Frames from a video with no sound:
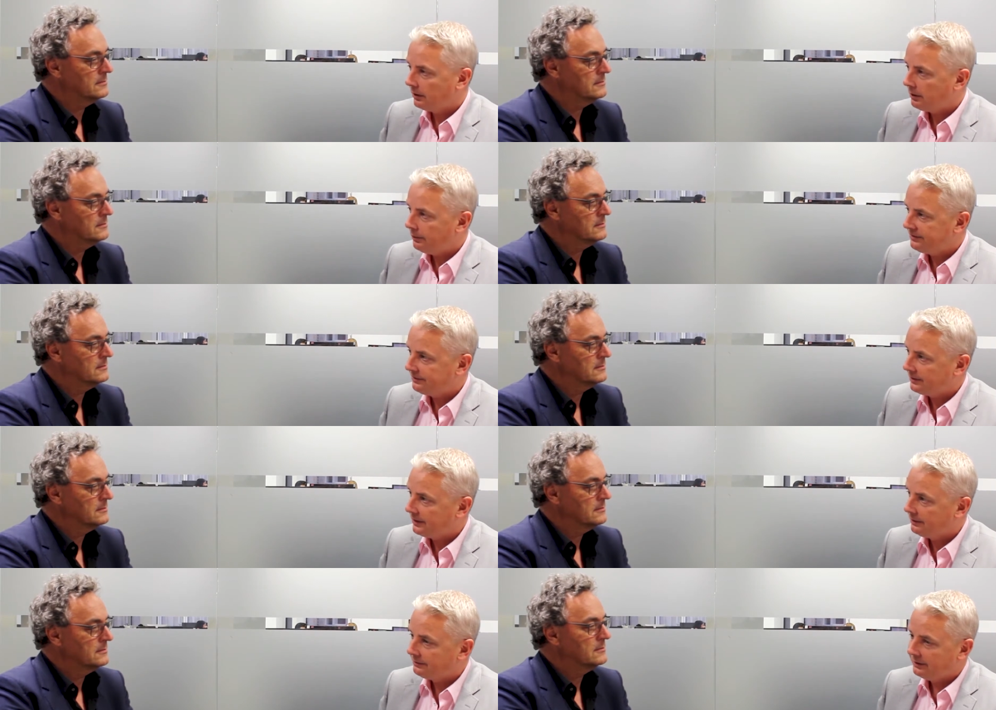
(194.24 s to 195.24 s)
Speaker 1: a load of business
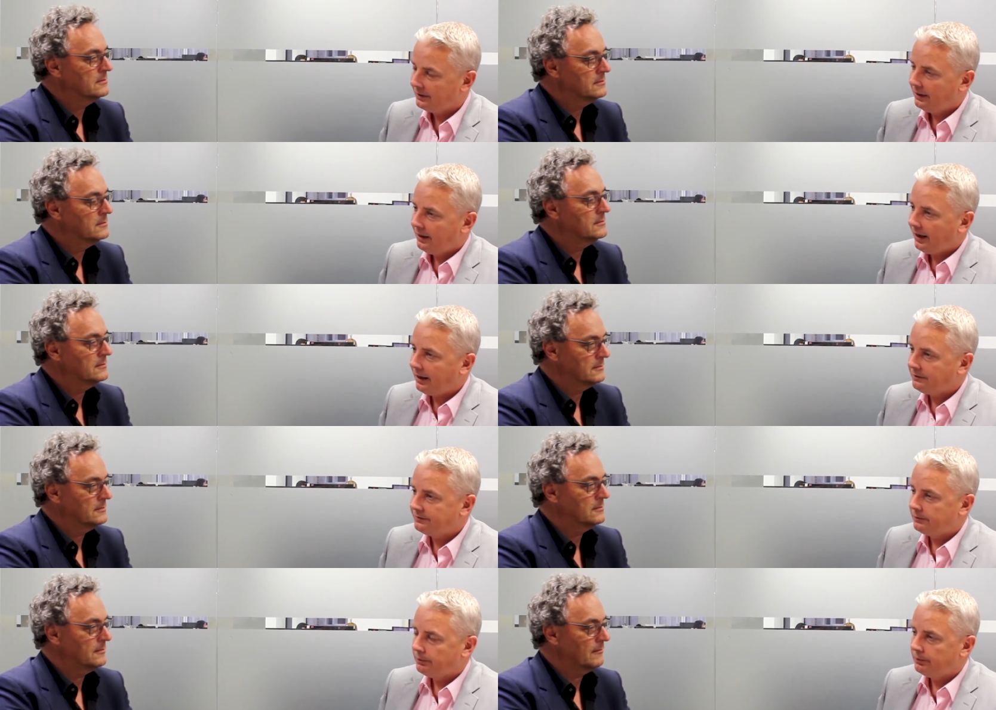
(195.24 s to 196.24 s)
leaders
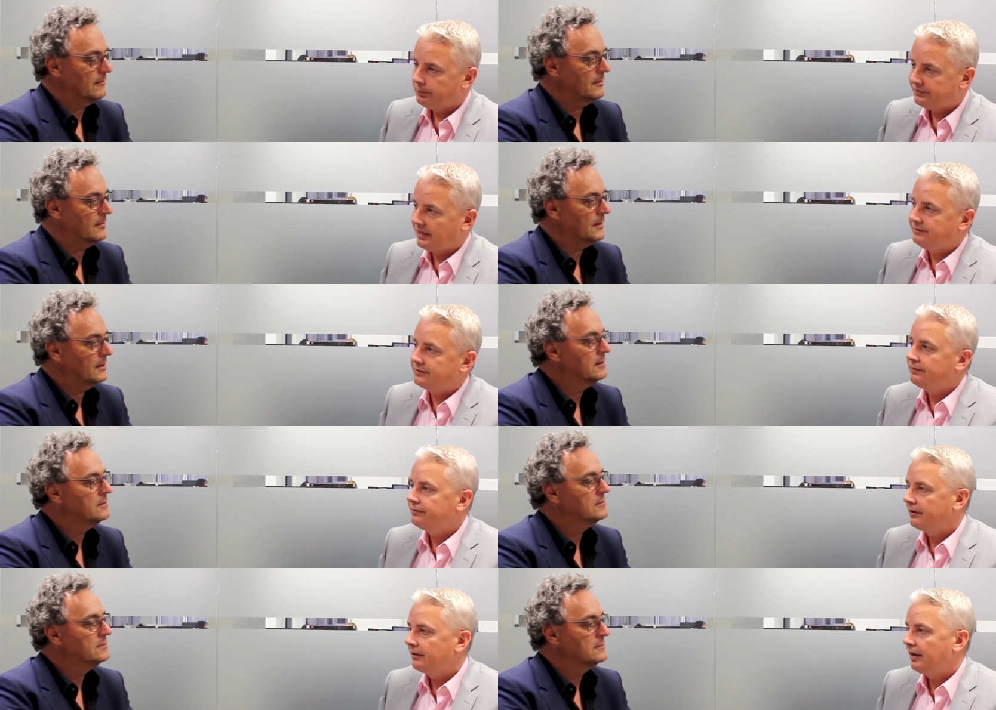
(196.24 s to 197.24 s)
and presenting in
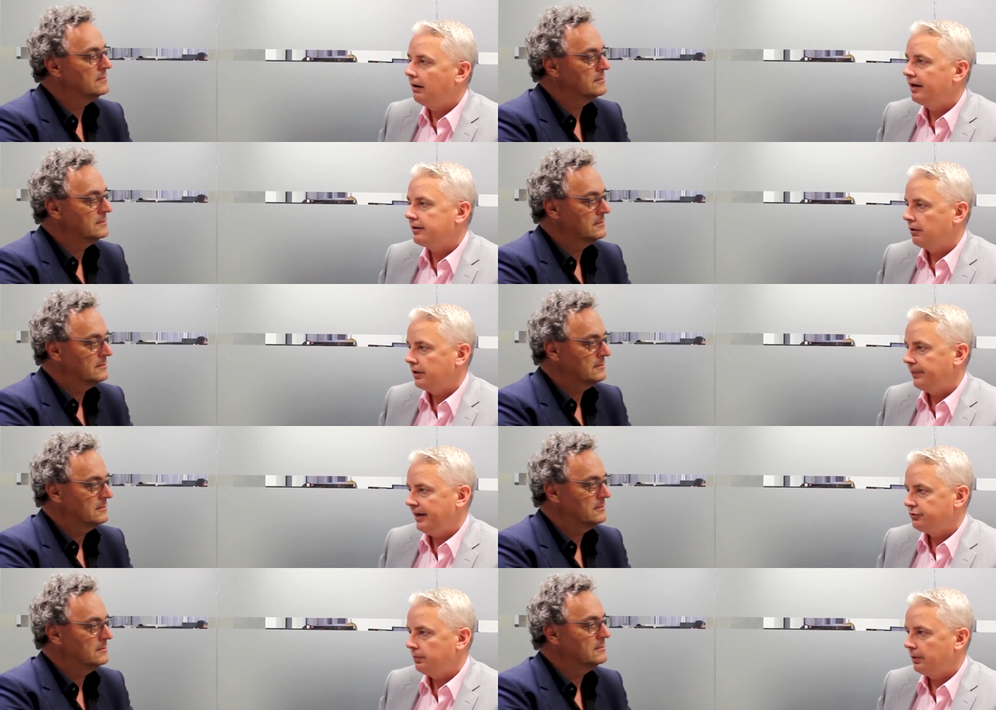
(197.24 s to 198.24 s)
front of that iconic
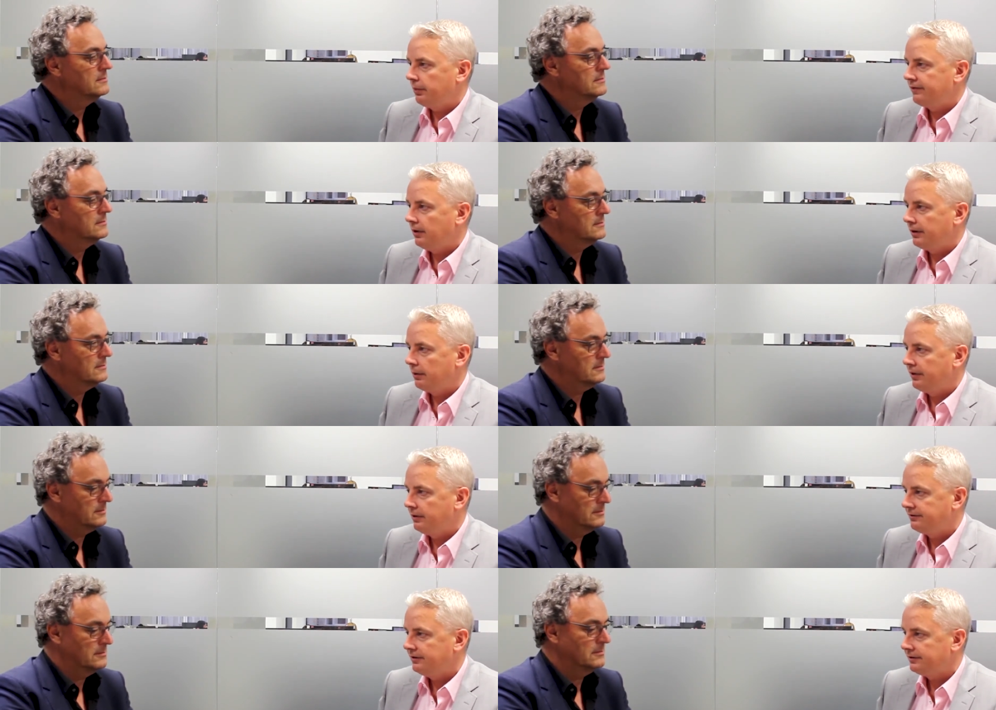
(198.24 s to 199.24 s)
backdrop that we've got there
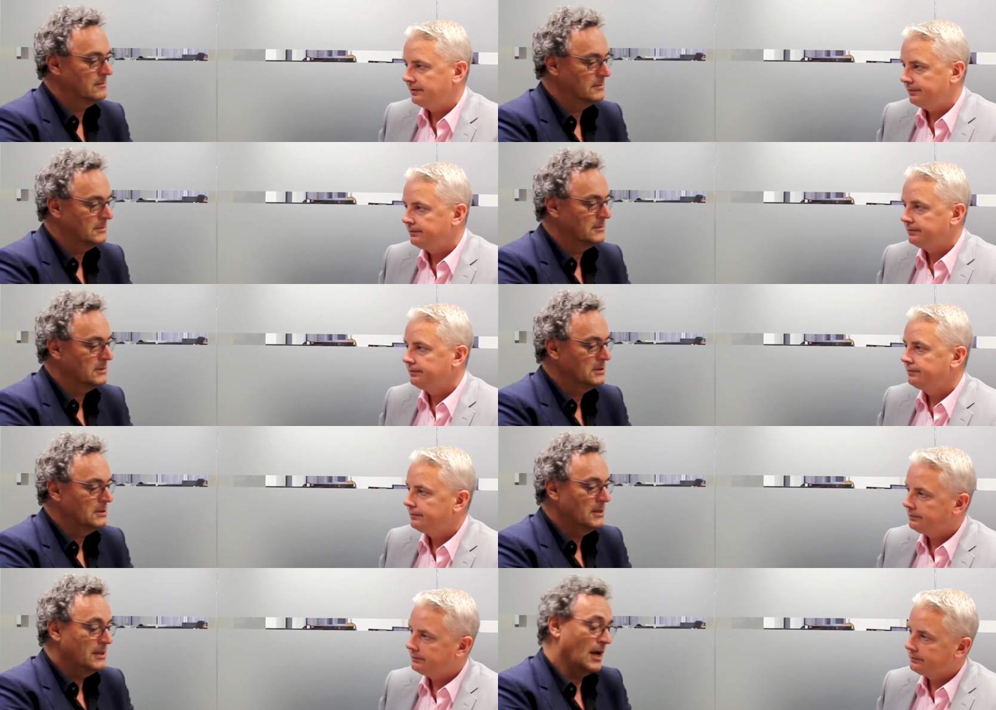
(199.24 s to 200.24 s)
within the city?
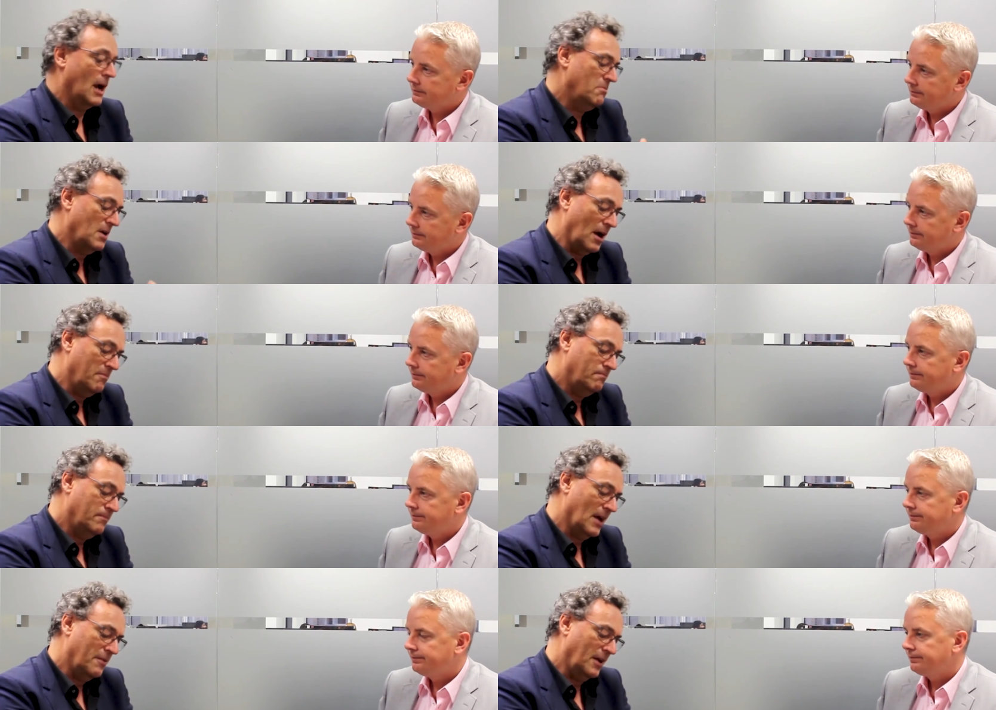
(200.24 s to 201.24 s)
Speaker 2: yeah, I, I,
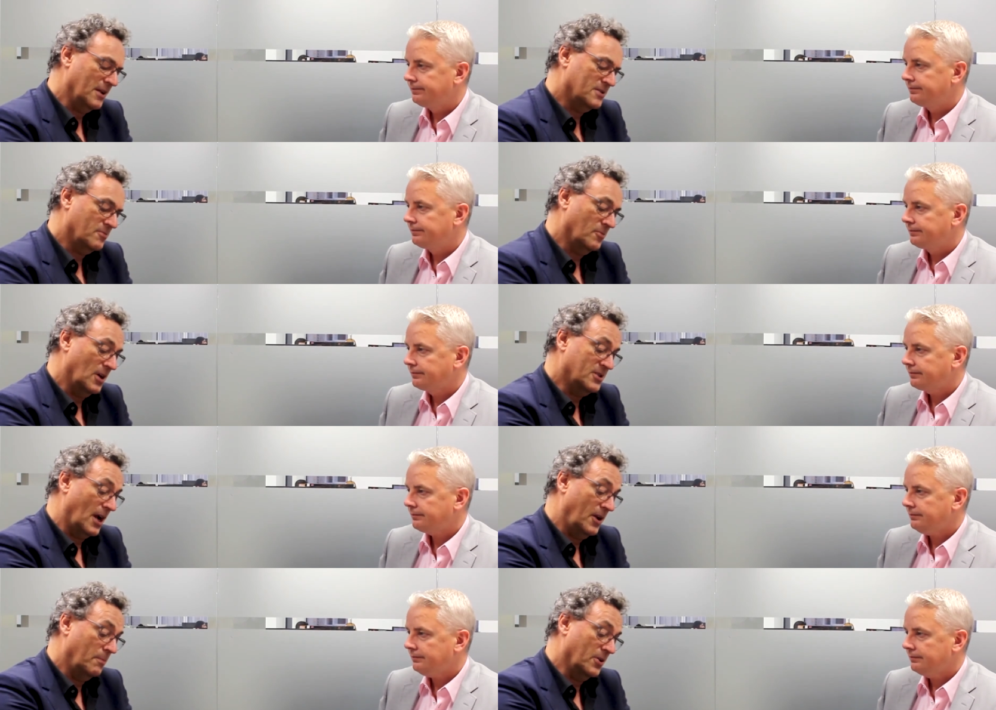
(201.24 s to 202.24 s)
I think it's
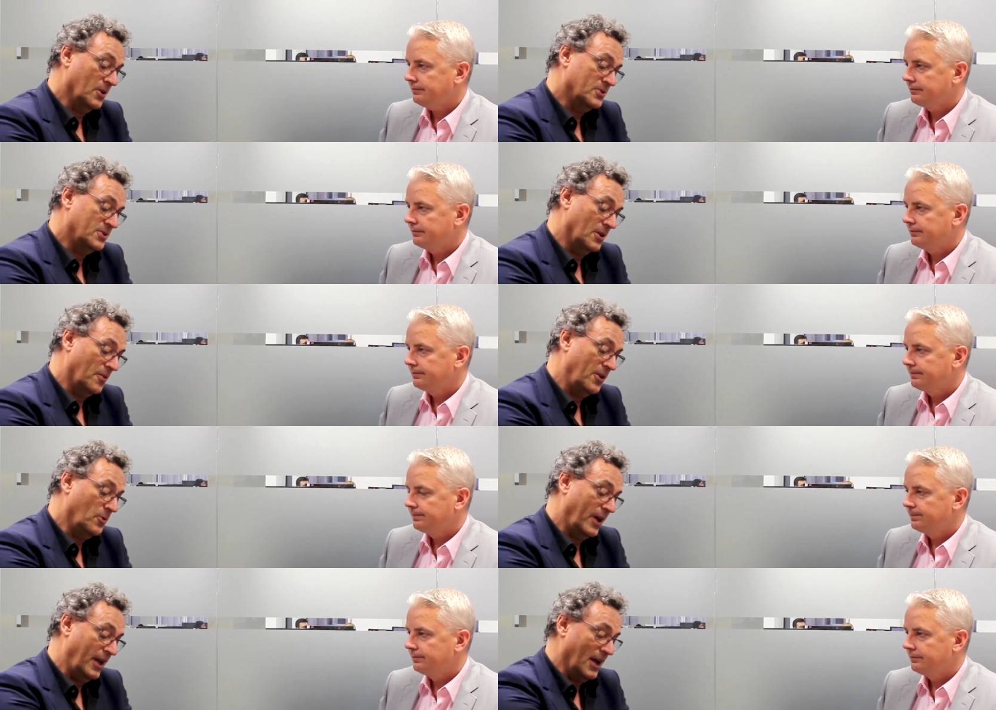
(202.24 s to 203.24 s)
exciting because you know the
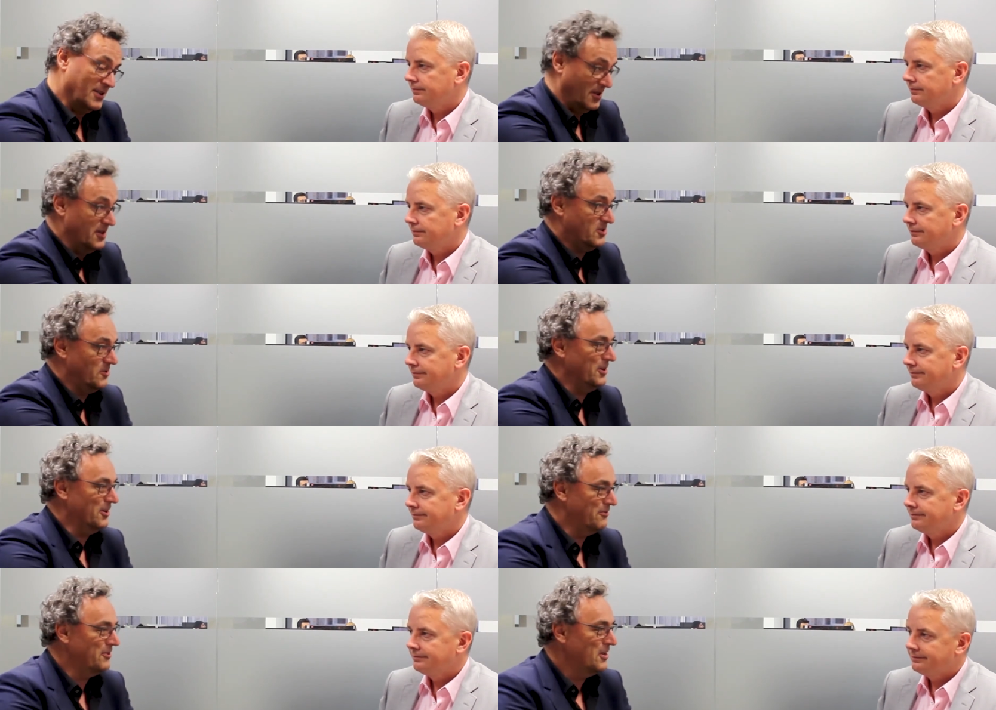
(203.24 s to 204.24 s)
UK has a history
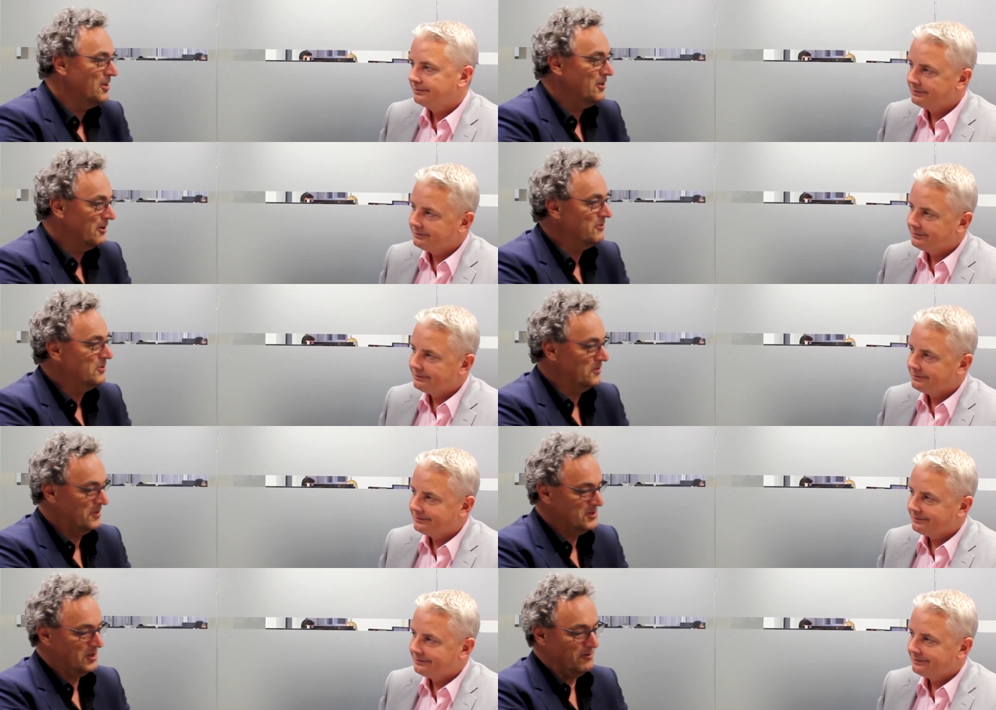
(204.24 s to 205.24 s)
of of doing
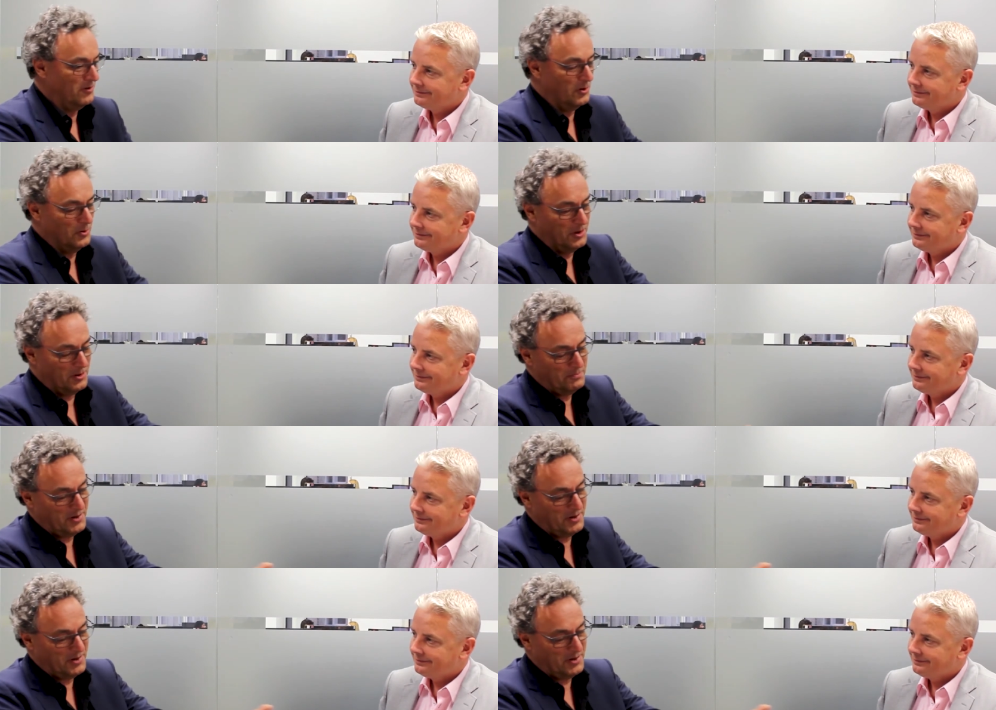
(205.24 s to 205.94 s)
the sort of local